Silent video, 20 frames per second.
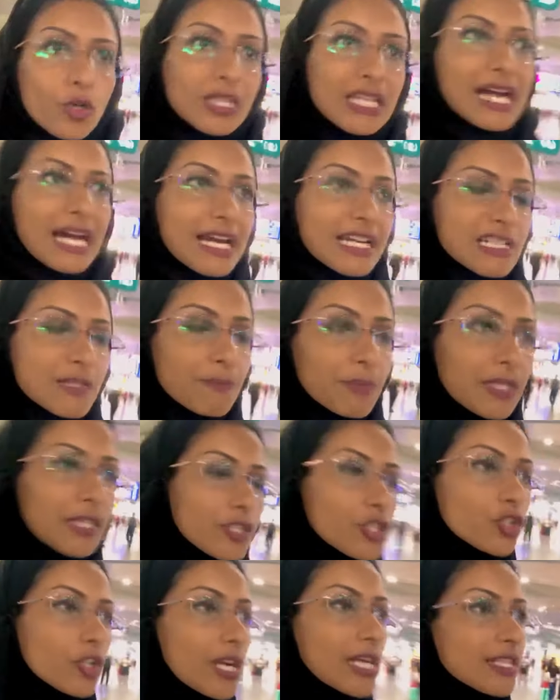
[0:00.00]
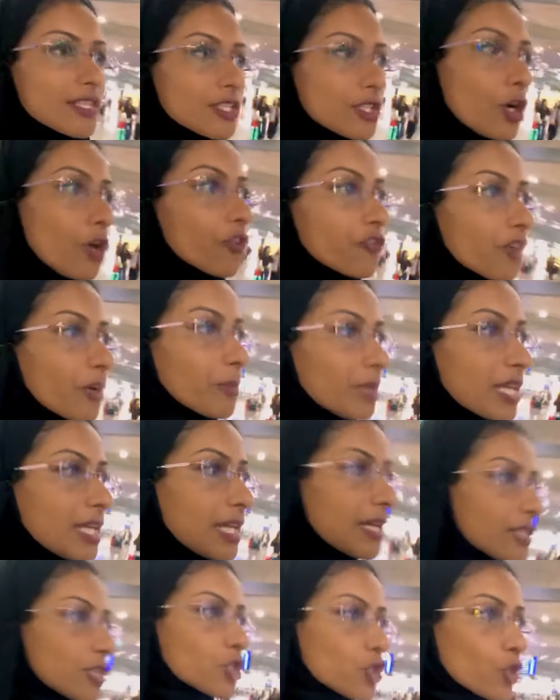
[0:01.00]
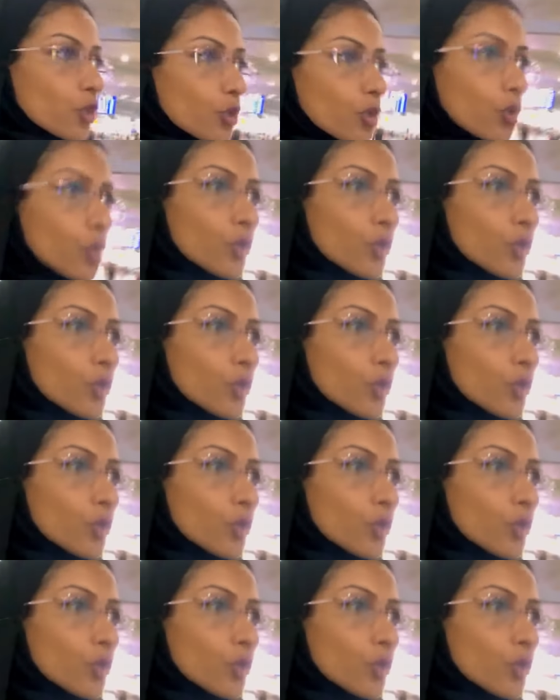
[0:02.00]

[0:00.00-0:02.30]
the high-speed trains go from here too.